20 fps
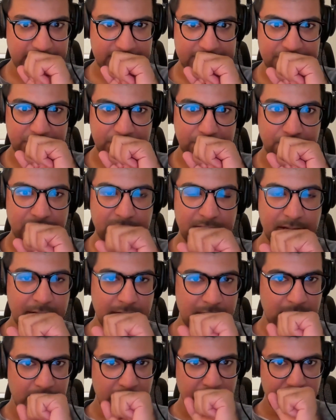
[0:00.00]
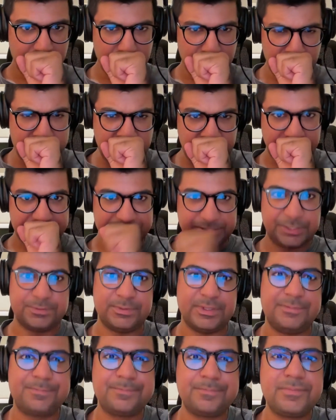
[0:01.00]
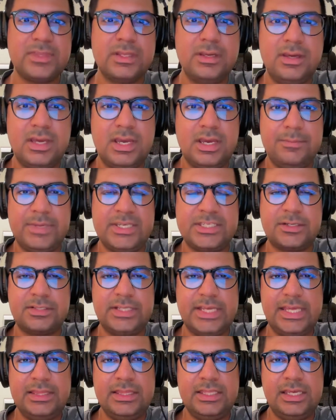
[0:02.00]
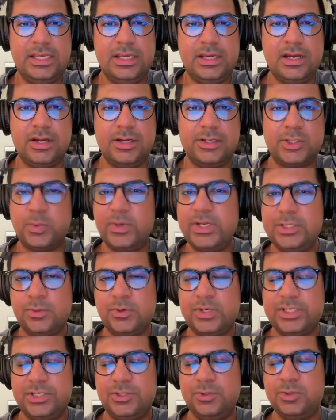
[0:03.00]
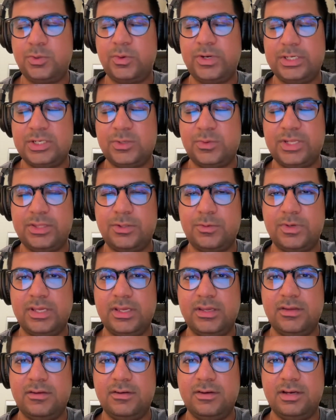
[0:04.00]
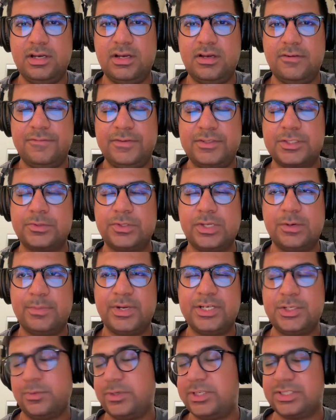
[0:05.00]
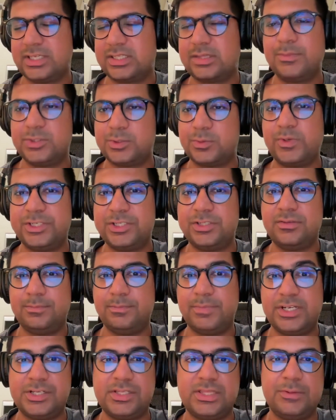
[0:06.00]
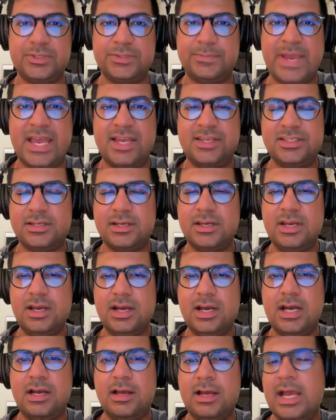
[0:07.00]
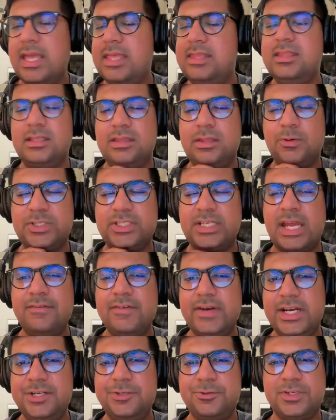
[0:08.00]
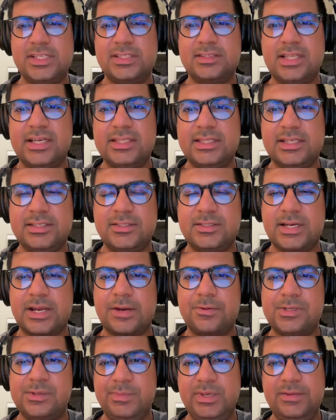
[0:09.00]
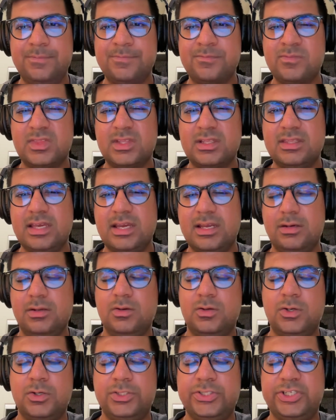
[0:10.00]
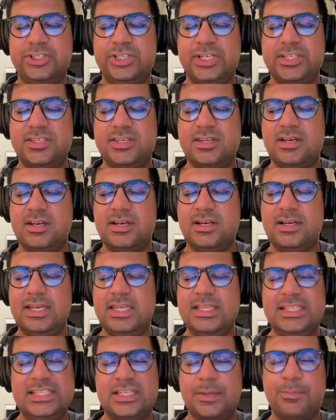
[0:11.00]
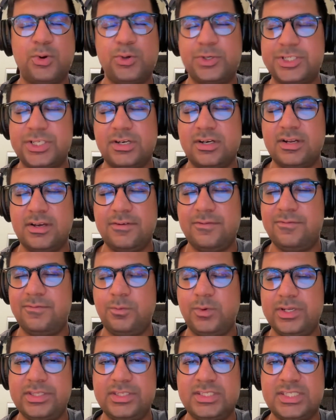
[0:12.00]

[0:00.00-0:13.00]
And so, excuse me. basically in the 2022-2023 fiscal year budget, which is like the most recent budget that was passed, there's kind of an interesting line that stuck out to me that could suggest at least a portion of where